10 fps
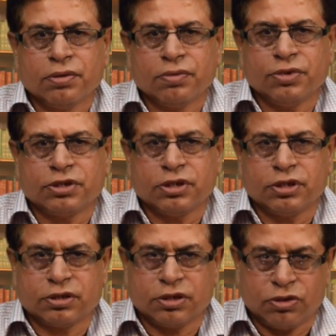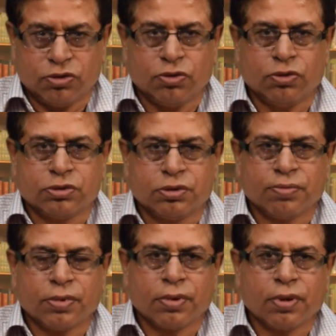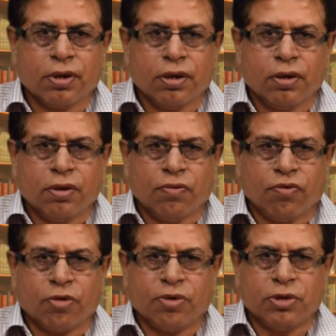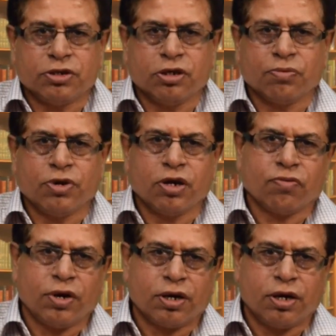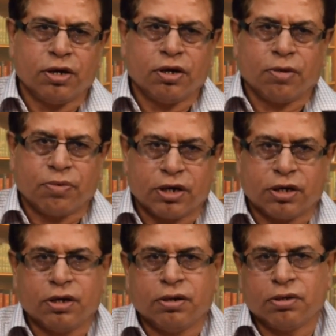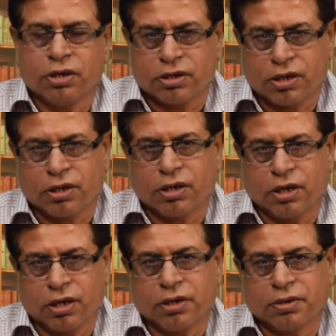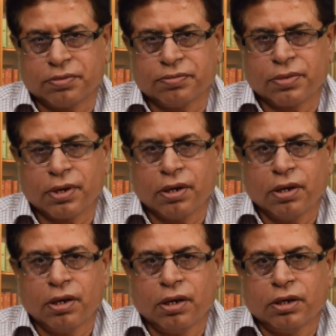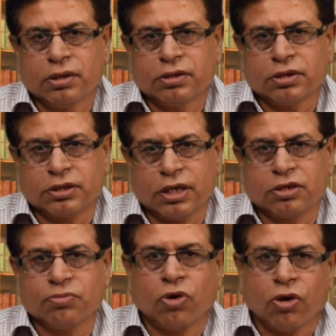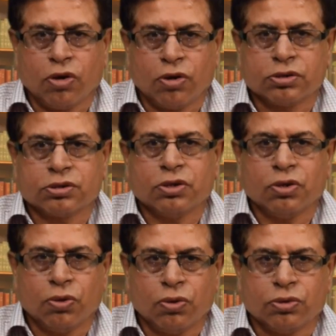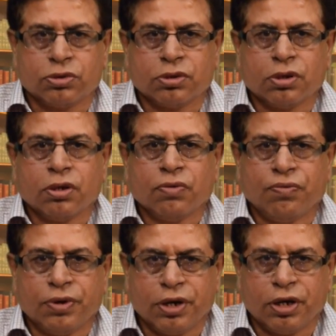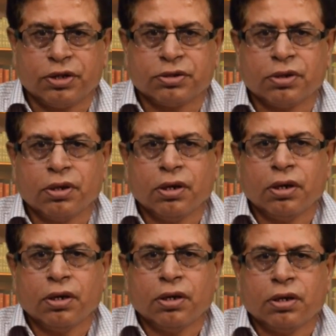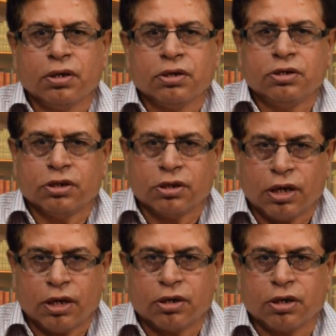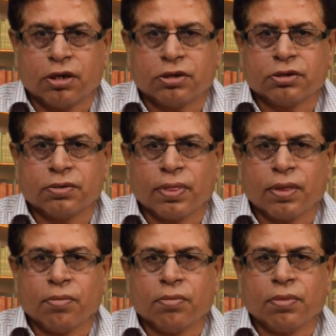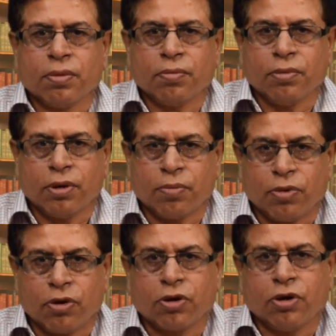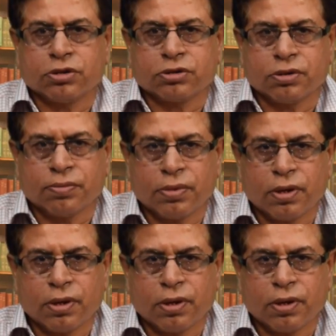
which is used for publishing frequently updated digital content, such as blogs, news, feeds, journal articles, or podcasts.